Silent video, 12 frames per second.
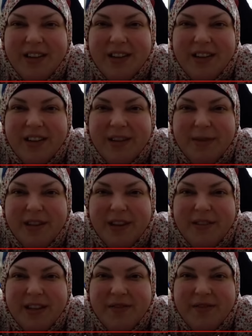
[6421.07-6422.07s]
I got an email that I
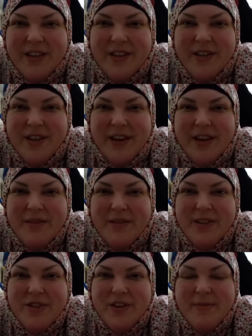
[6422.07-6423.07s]
was gifted. I thought you had to be in
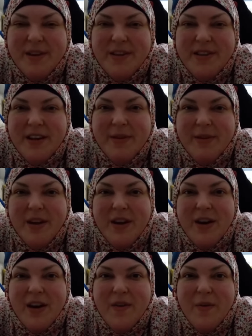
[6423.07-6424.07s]
the stream at the time.
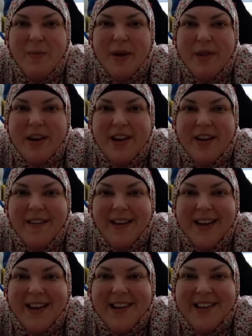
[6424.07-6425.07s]
Oh, Bethany, hi.
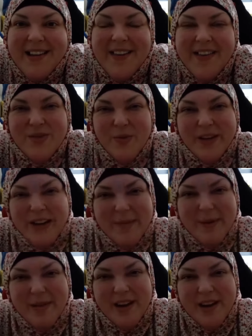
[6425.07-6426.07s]
Yeah, that's weird, eh,
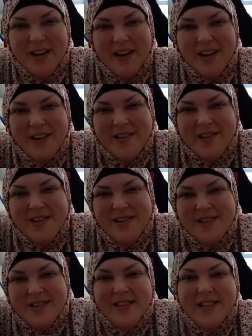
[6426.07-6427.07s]
Bethany?
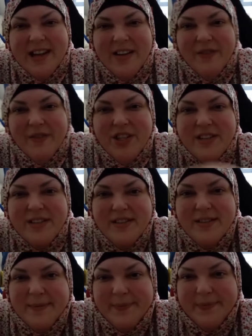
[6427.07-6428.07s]
Snack on veggies.
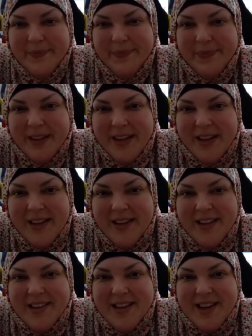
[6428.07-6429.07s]

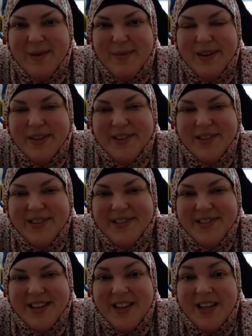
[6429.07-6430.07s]
Thanks, Caddy Pickles.
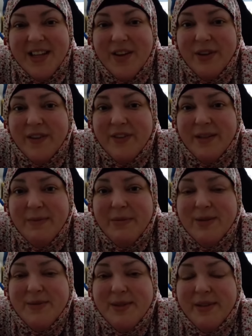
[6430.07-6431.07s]
Thank you for gifting the
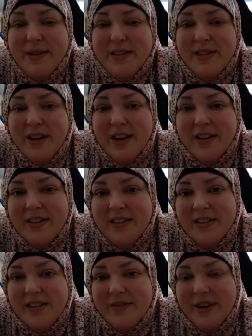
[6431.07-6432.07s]
memberships. It really means a lot.
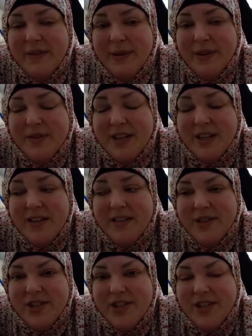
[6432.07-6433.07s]
For everyone who did,
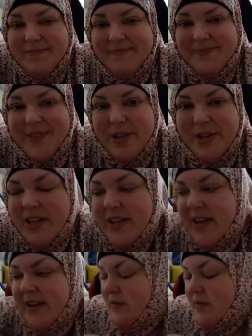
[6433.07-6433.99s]
for sure. I appreciate that.